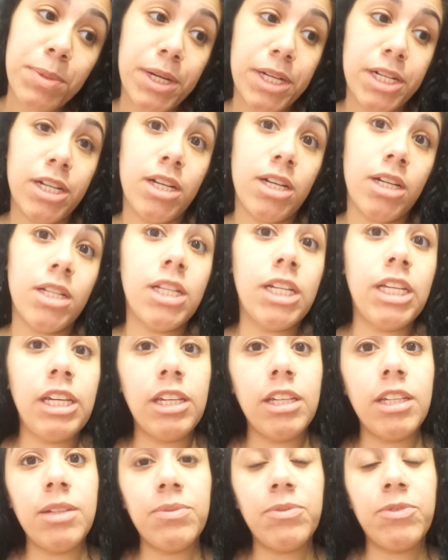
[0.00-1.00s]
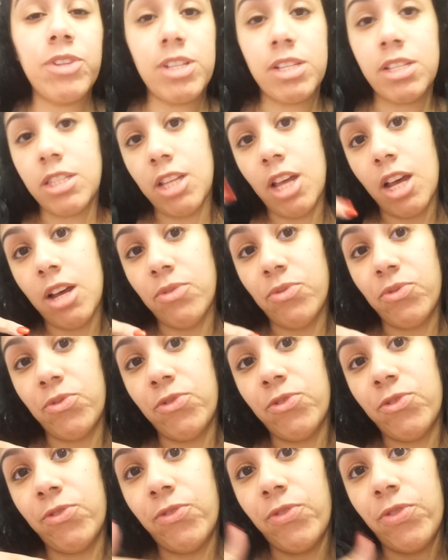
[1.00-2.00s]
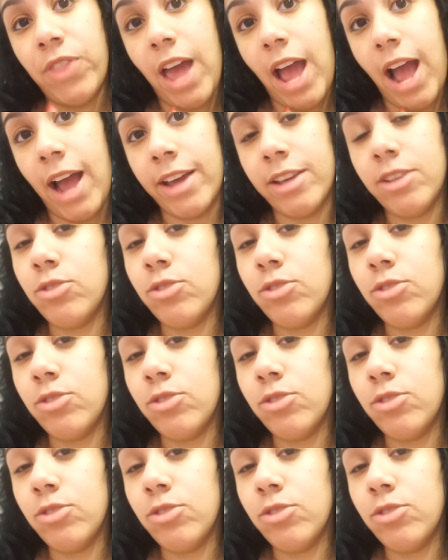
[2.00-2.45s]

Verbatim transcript: I'm going to leave the stuff that I